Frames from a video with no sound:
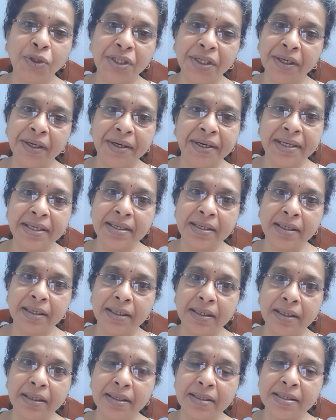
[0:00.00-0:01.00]
theory
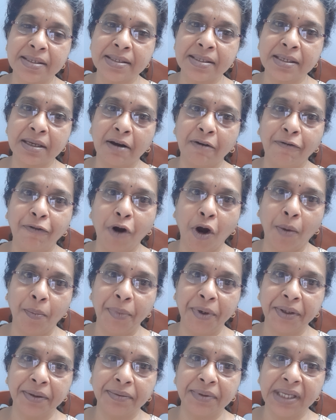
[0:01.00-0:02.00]
is
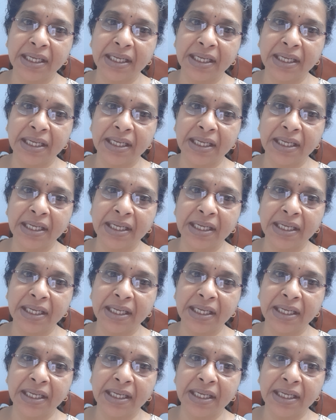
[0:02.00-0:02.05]
formed.